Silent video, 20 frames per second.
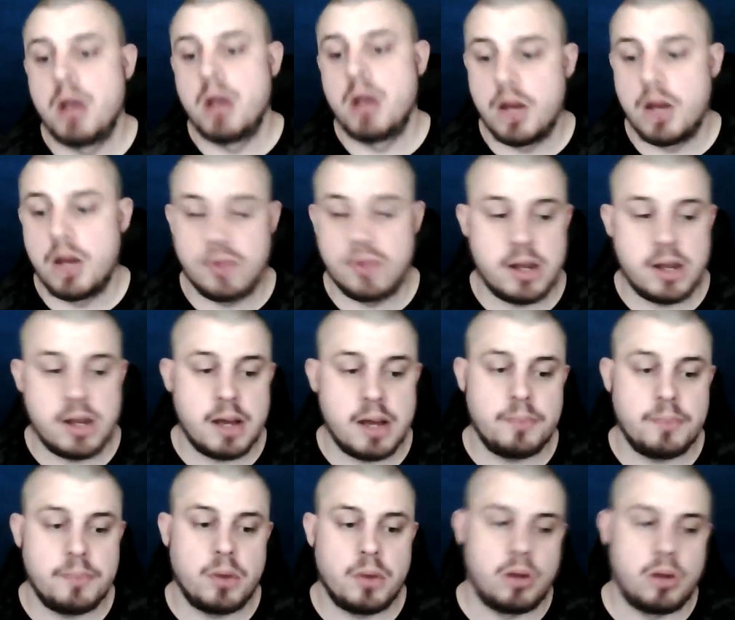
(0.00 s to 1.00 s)
Other than that,
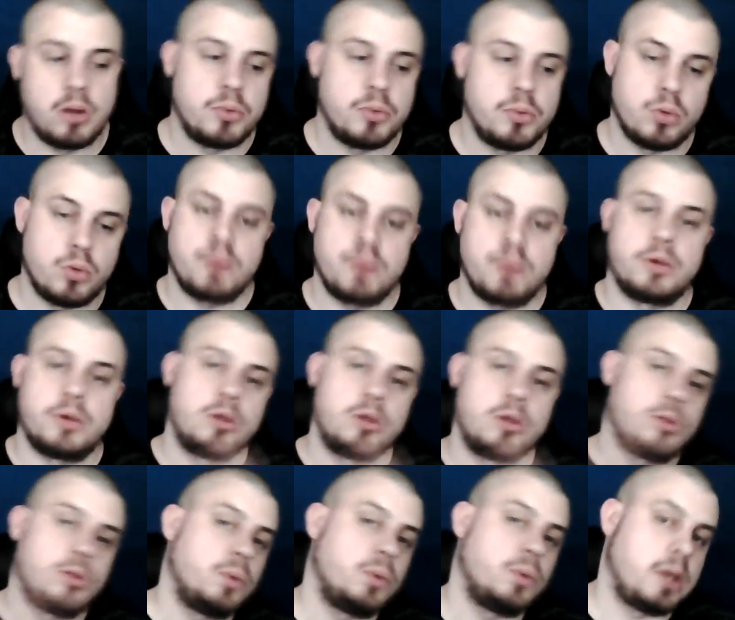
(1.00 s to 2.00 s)
I hope you all have a
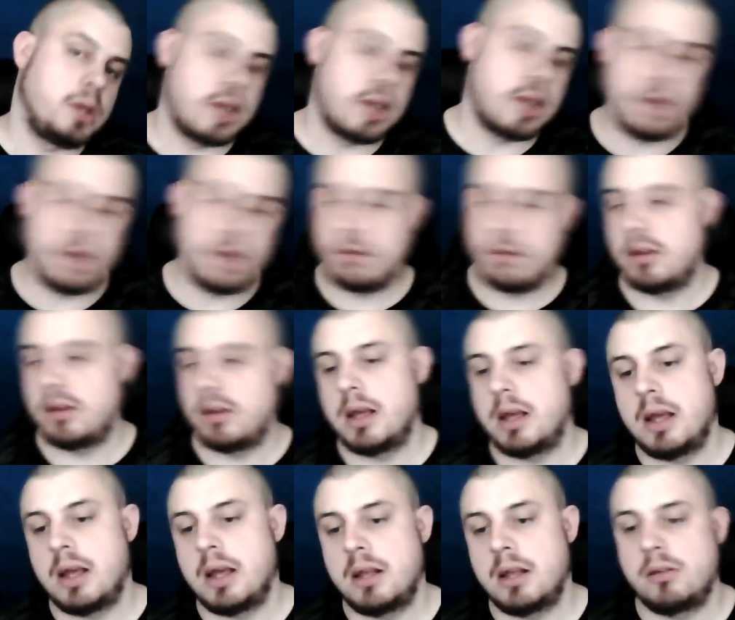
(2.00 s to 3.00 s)
good weekend
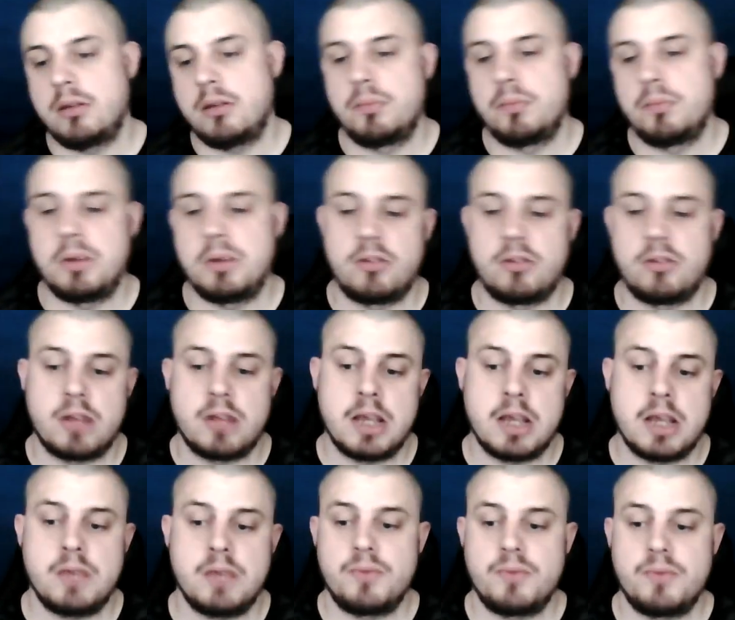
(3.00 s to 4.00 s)
and be
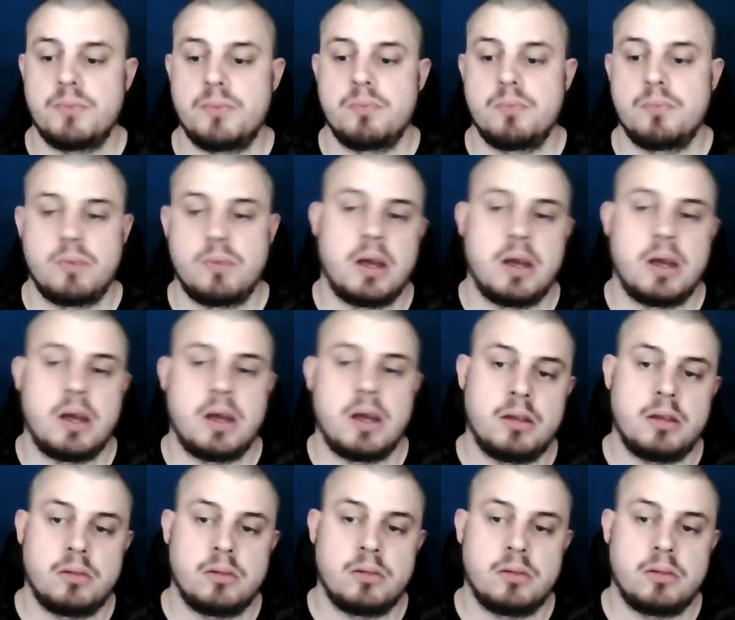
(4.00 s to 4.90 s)
safe and